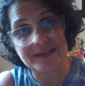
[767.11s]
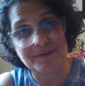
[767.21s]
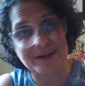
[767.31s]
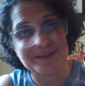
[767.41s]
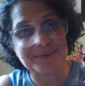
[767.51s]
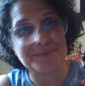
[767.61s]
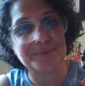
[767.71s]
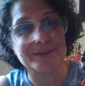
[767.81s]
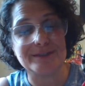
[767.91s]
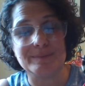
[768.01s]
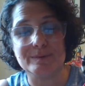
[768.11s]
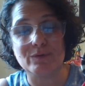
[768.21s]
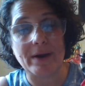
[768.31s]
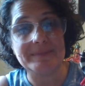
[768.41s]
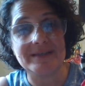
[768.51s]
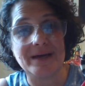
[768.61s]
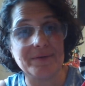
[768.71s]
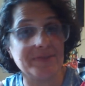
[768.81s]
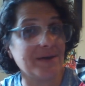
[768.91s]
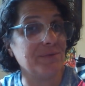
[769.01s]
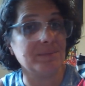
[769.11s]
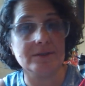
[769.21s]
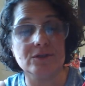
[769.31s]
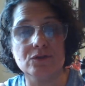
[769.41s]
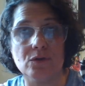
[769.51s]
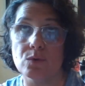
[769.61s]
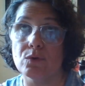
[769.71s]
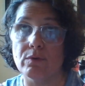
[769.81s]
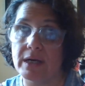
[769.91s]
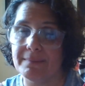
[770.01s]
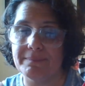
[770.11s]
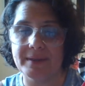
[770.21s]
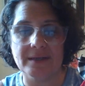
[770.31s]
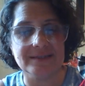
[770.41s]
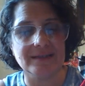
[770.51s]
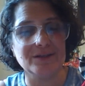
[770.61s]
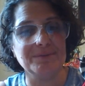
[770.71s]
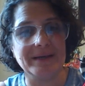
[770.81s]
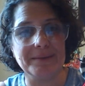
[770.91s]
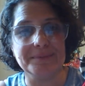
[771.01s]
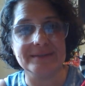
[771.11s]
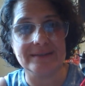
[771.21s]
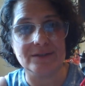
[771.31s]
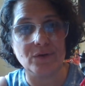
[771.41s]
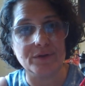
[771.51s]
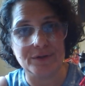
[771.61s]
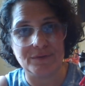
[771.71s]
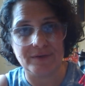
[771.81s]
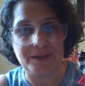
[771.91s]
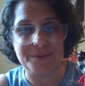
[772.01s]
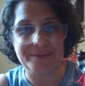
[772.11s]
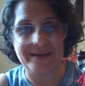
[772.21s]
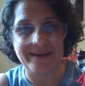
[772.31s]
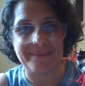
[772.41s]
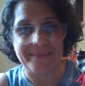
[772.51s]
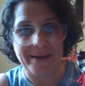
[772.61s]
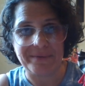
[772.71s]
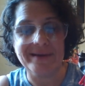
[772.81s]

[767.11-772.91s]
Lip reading: If you guys would subscribe to that, that would be so great, because then you'd be able to see all the new videos that come out.